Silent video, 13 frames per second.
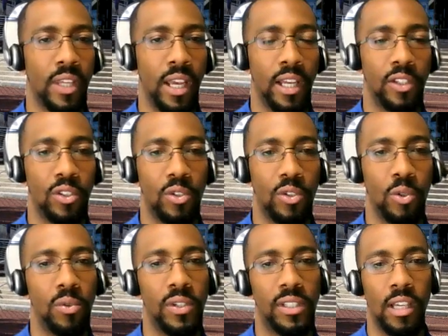and a
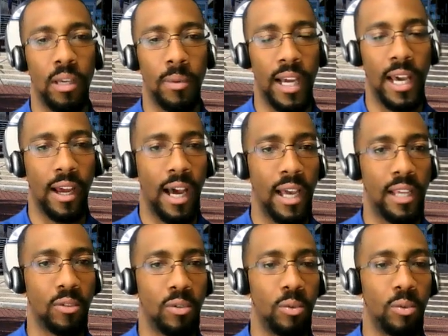student is coming out of high
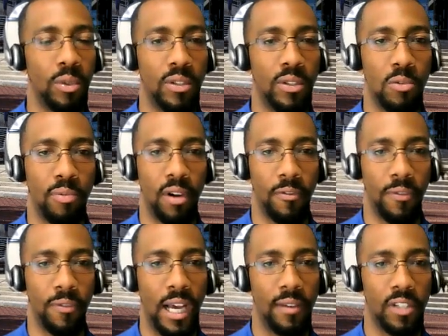school with a 2.5
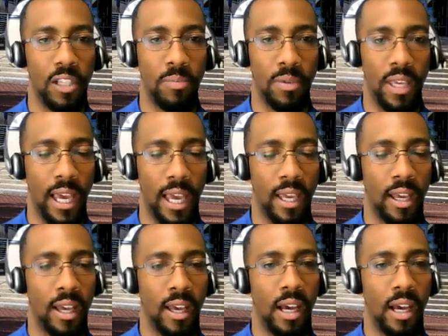GPA,